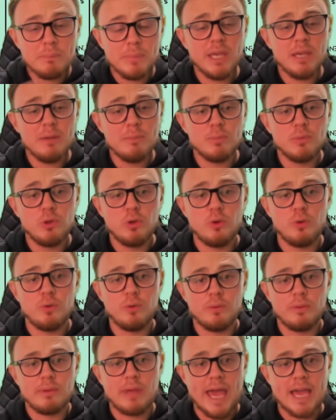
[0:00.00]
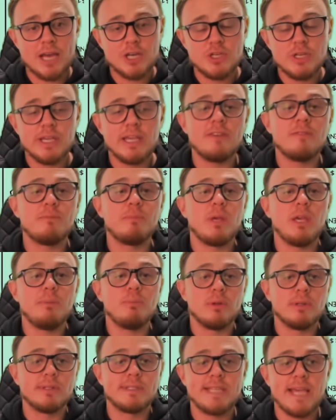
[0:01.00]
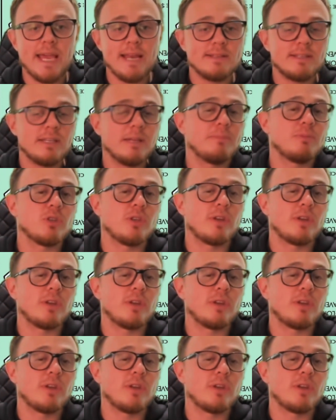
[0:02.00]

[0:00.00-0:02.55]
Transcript: you actually give people 10 tips on